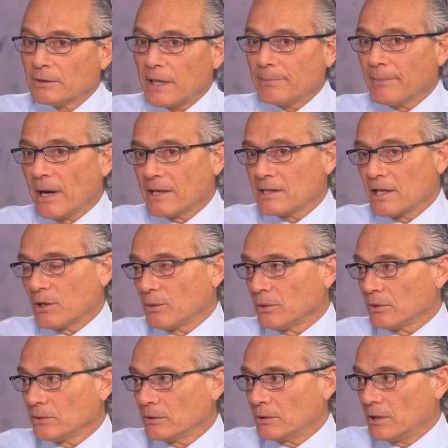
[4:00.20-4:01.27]
Take
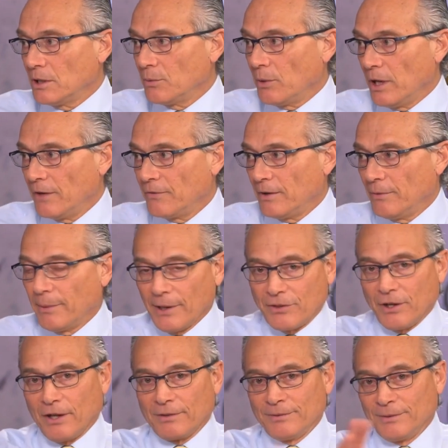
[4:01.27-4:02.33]
MySQL HeatWave. Everybody
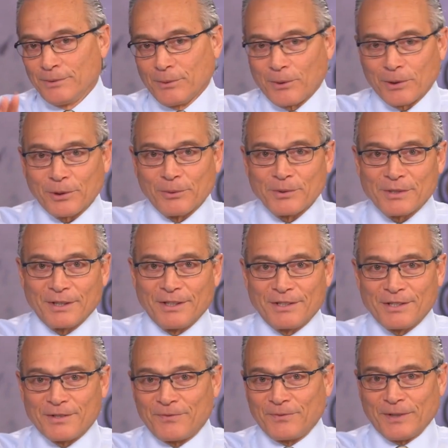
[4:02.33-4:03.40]
thought Oracle was going
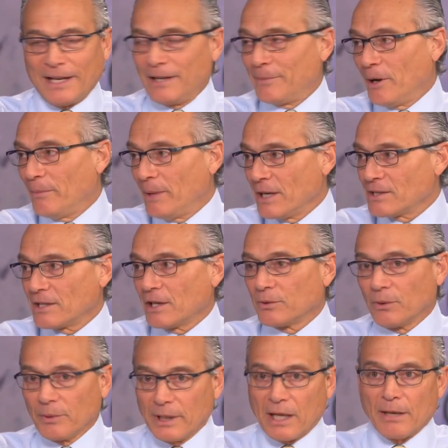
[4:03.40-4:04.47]
to just forget about
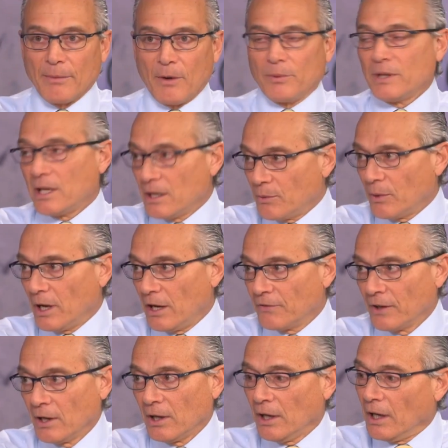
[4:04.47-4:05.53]
MySQL. Well, they come out with
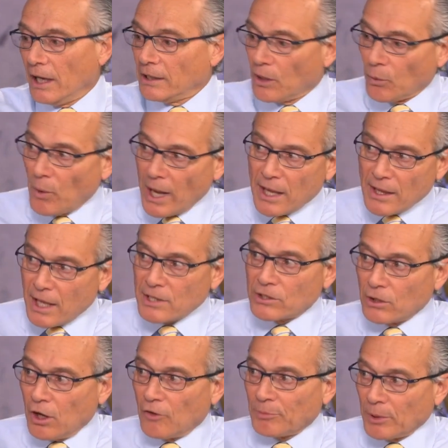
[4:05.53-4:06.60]
HeatWave, and the way they
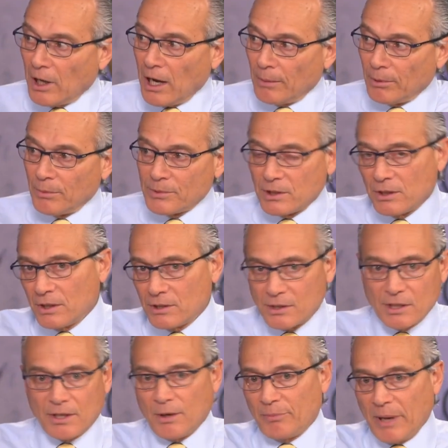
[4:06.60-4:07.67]
solve problems, and you
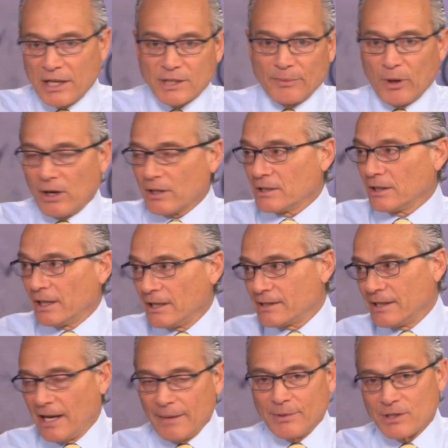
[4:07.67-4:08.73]
see their benchmarks
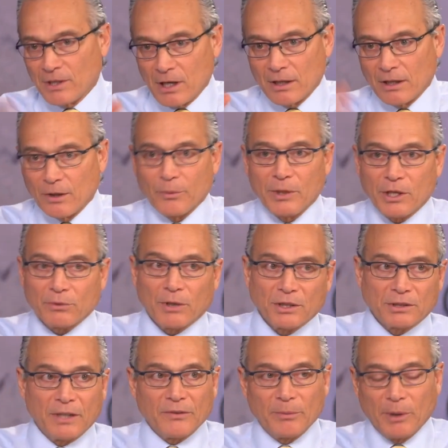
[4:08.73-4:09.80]
against Amazon, oh, we
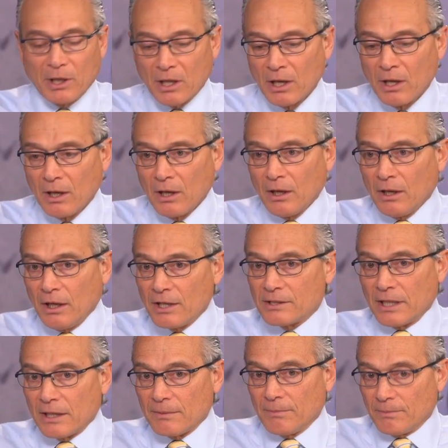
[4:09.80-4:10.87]
crush everybody,
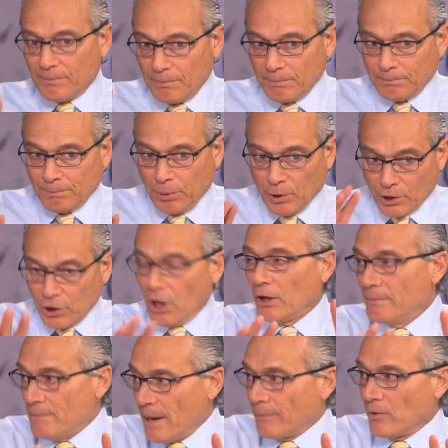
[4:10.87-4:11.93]
is they put it
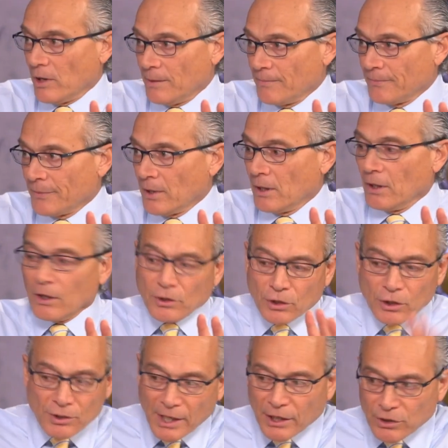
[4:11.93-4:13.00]
all in memory.
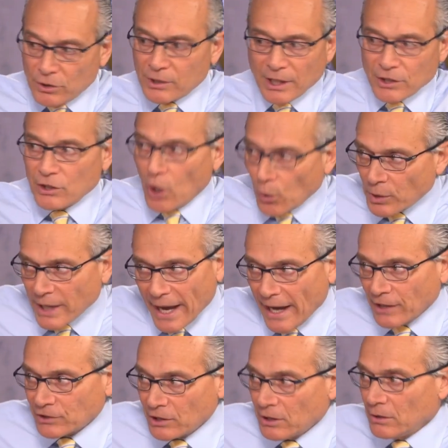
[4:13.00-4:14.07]
So you said no
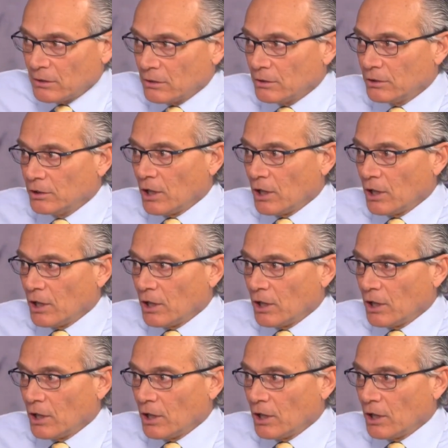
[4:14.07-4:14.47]
caching?